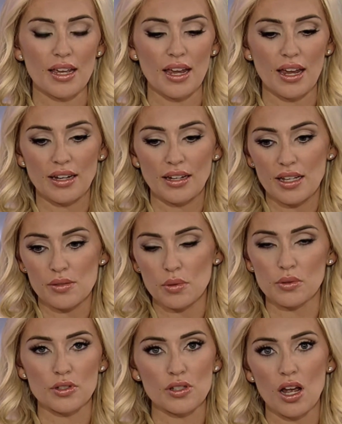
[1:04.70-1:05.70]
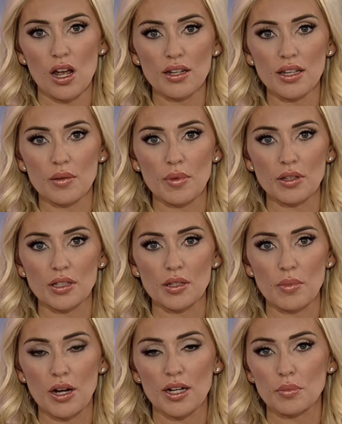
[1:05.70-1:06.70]
and as we were just talking about, the
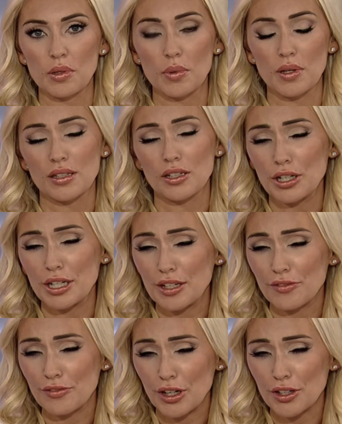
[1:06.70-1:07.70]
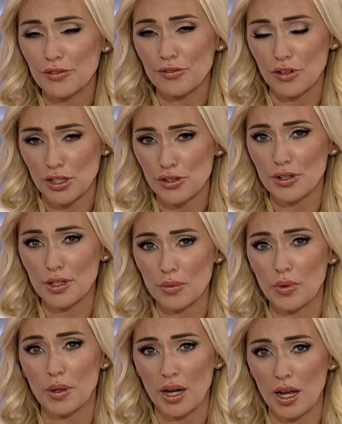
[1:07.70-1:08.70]
American people, I think, are getting very frustrated
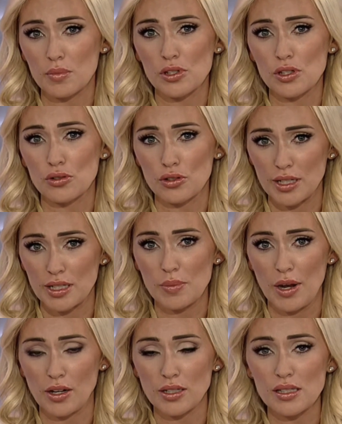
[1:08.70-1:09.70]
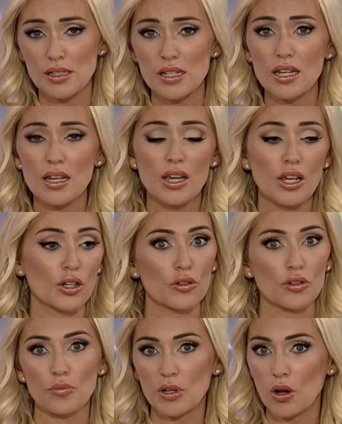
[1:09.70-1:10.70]
when it comes to transparency.
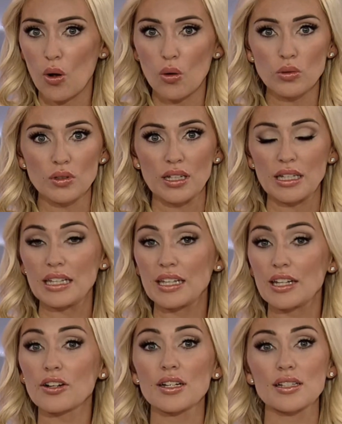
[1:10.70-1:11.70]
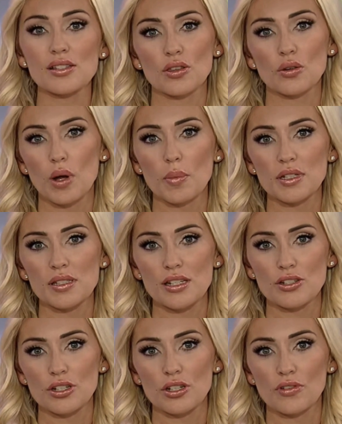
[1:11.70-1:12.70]
You've been holding hearings on the
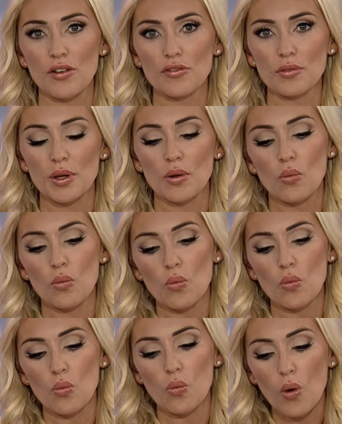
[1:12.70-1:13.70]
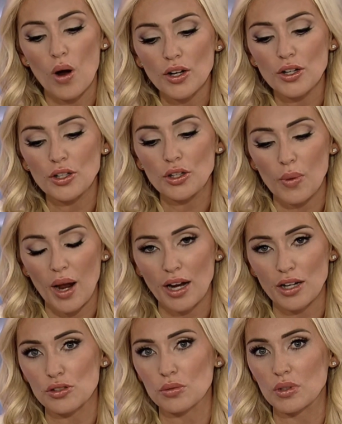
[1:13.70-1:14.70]
weaponization of government. What are you
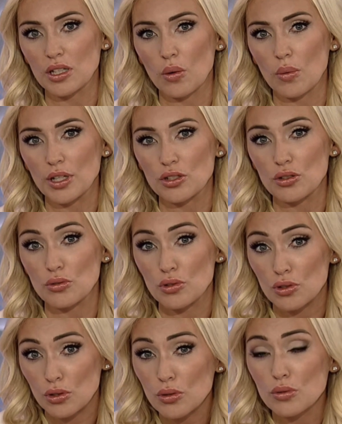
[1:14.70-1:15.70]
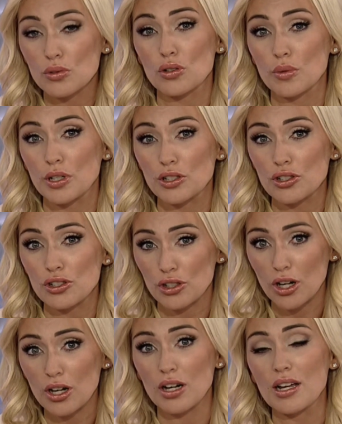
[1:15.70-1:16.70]
actually going to do to
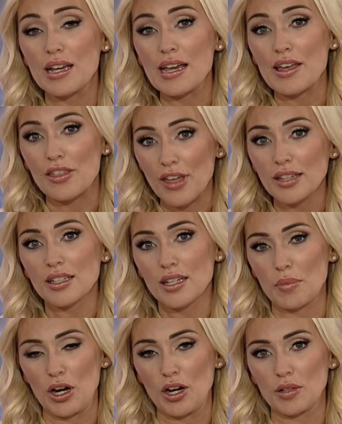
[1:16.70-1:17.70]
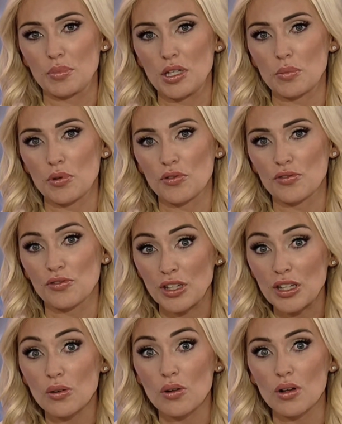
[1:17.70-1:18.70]
ensure that the American people
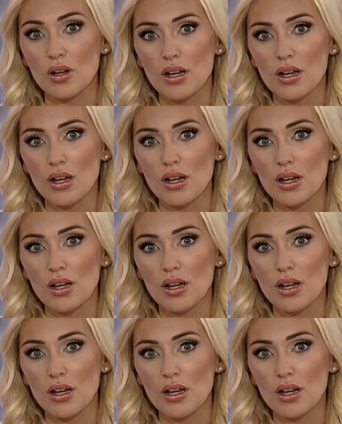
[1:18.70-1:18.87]
feel